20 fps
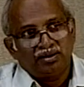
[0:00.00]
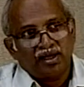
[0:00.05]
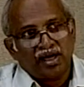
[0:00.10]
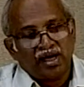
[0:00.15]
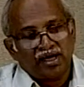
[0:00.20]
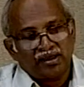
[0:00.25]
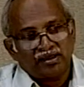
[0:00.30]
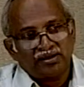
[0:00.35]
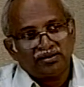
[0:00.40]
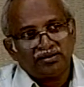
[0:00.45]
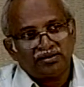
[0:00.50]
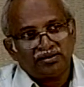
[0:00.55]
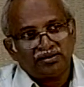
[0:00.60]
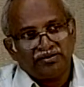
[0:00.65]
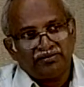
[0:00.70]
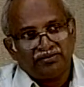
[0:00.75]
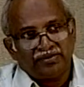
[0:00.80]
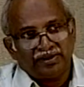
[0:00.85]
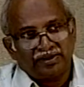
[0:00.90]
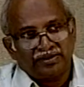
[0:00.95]
Another
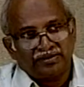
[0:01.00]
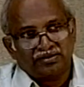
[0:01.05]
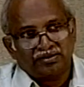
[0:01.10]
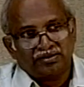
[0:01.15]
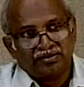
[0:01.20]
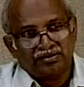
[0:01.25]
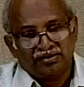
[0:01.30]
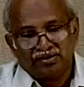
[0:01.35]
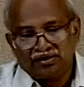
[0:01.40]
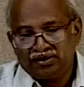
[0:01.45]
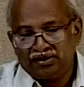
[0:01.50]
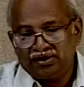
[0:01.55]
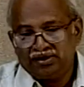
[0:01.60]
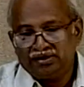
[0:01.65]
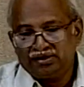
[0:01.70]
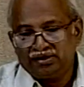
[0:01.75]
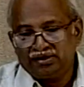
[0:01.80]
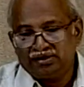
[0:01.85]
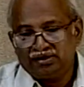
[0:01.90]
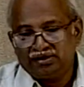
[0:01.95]
difference
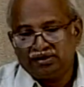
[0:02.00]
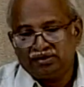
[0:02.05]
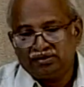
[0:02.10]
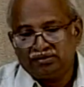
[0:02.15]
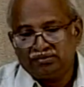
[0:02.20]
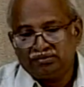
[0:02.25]
in the